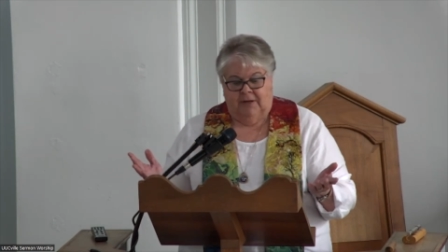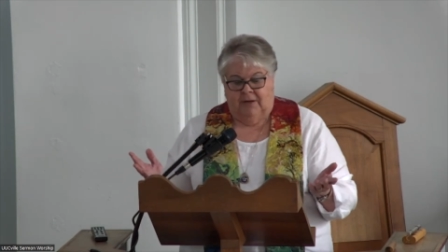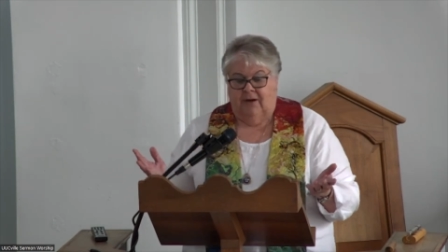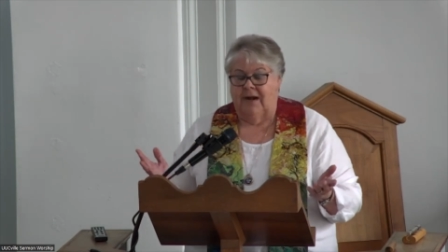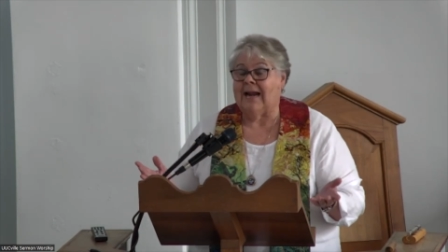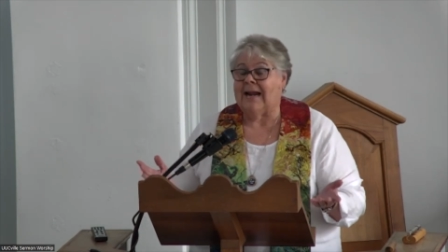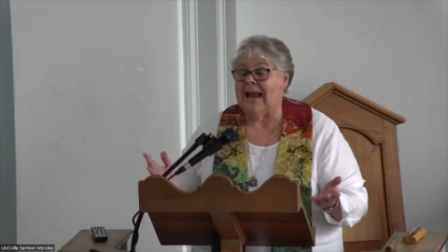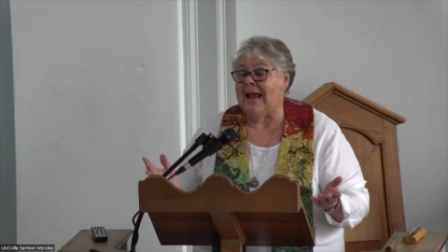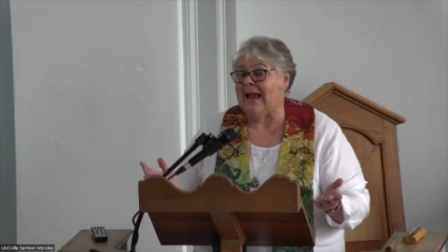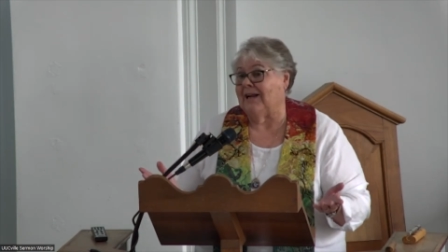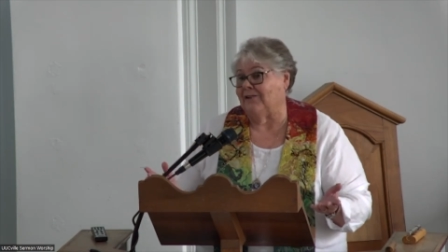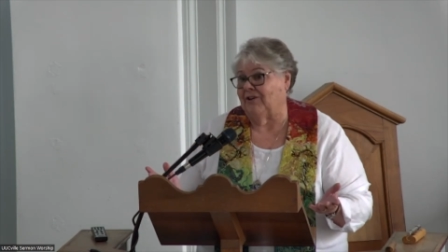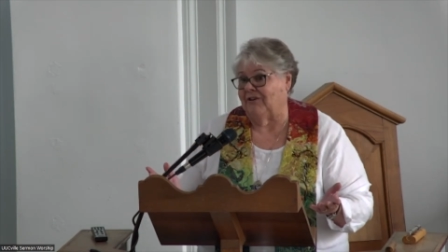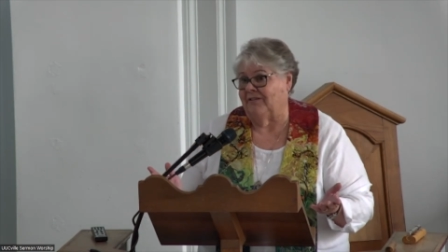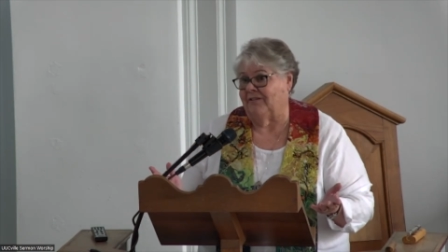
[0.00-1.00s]
are not
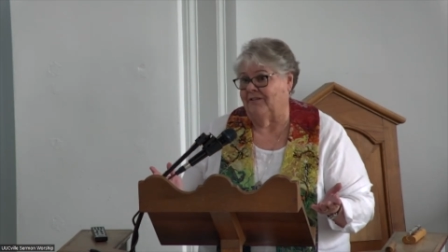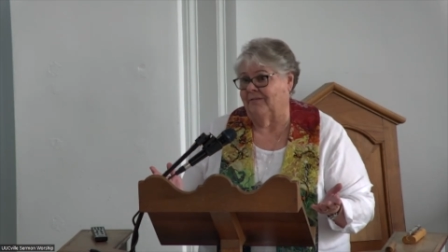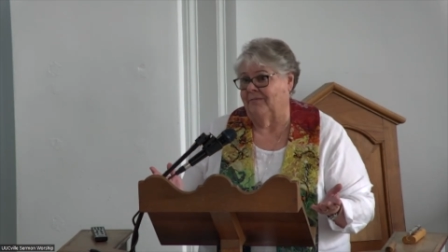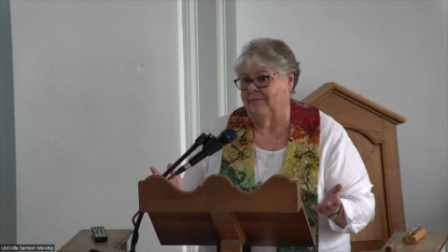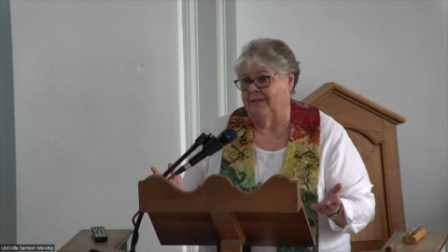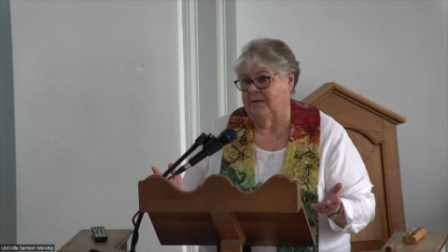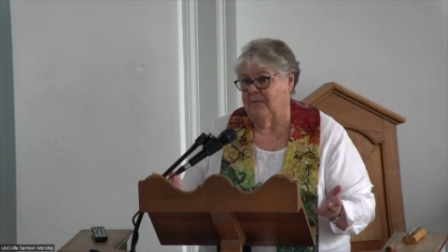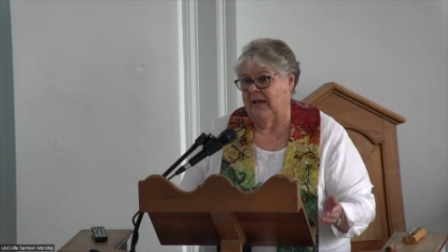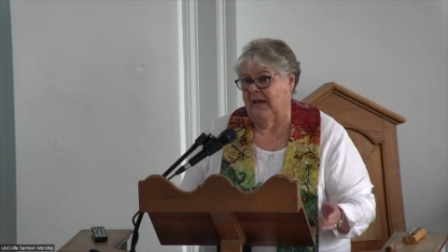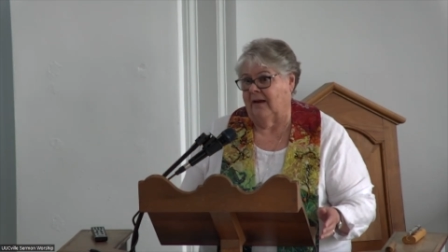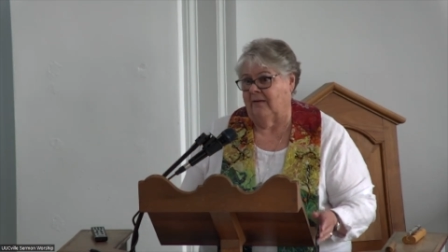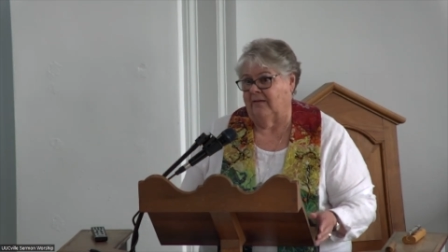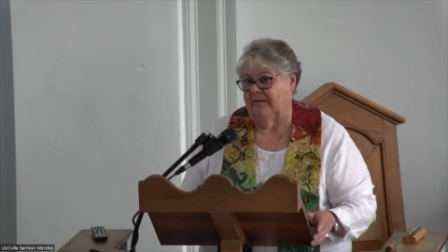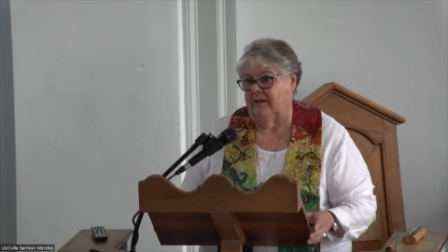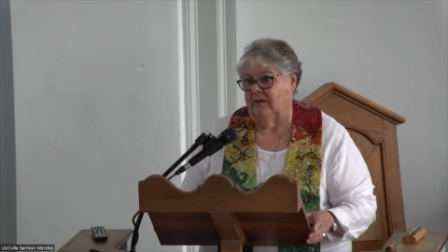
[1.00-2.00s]
anxious to make
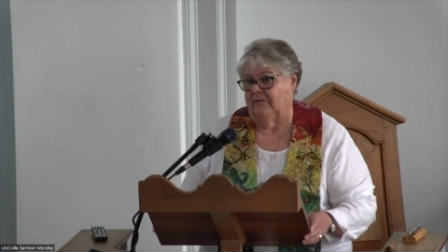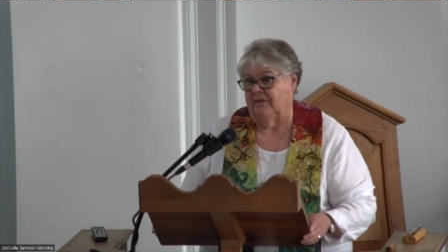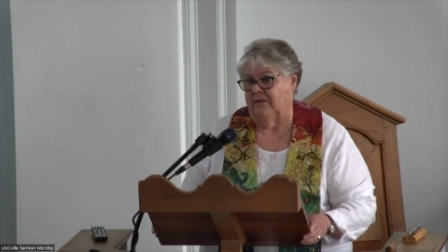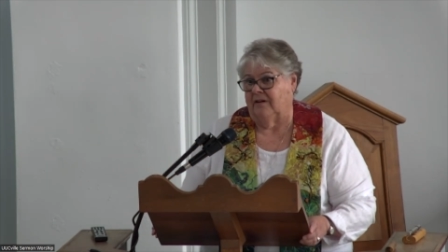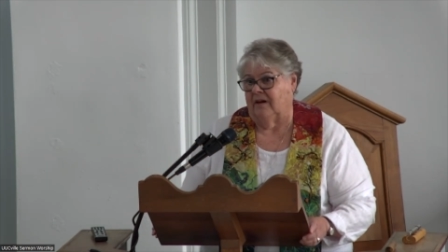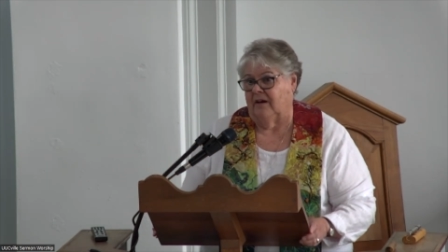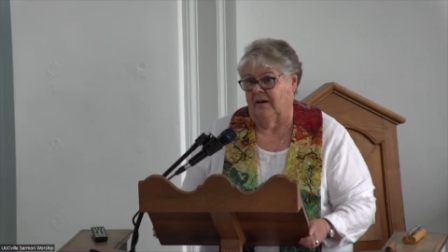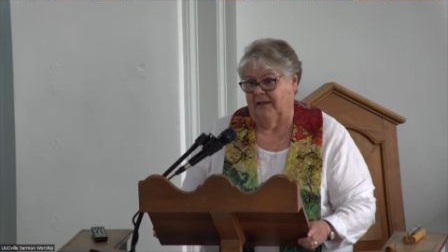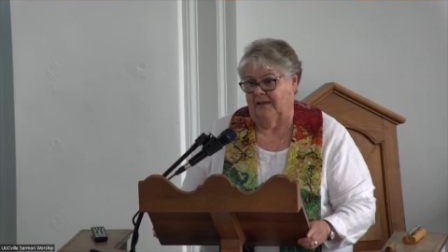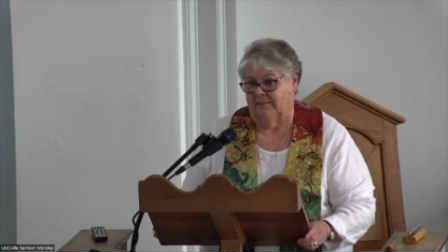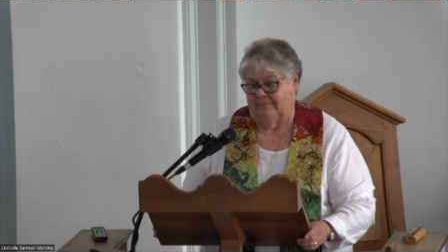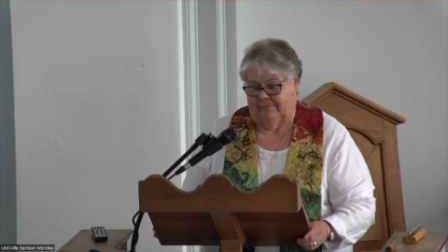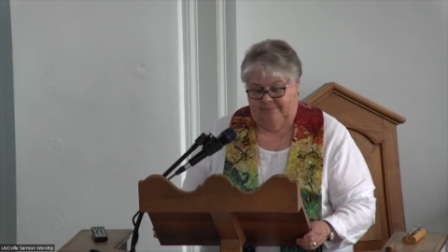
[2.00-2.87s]
ourselves a target.